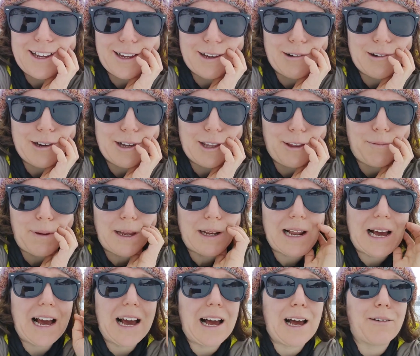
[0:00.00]
it has
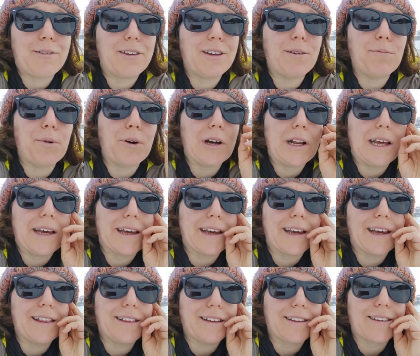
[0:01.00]
been absolutely boiling
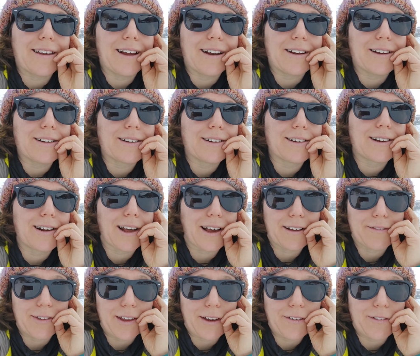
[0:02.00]
in the sun.
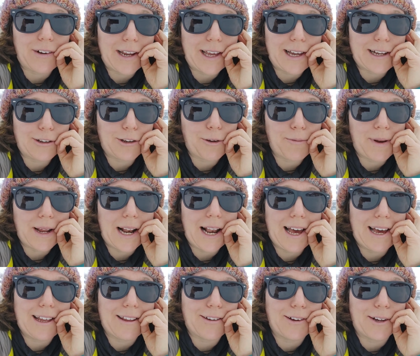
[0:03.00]
Could definitely had too many
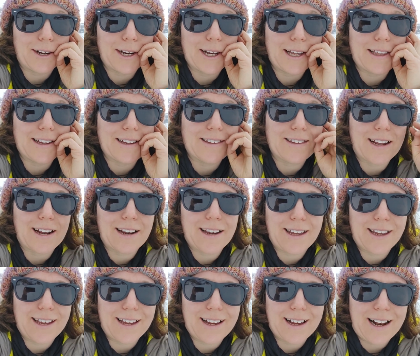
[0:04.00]
layers on, and then
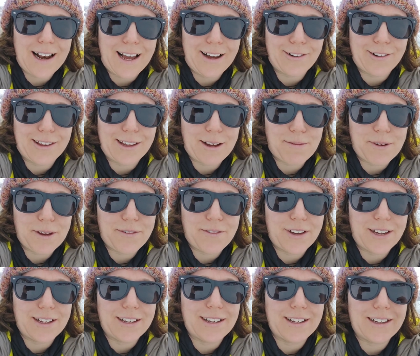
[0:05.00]
suddenly a cloud has come
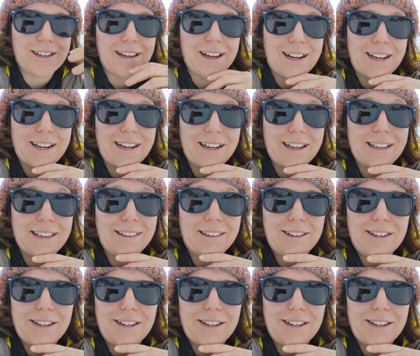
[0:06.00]
over, and it is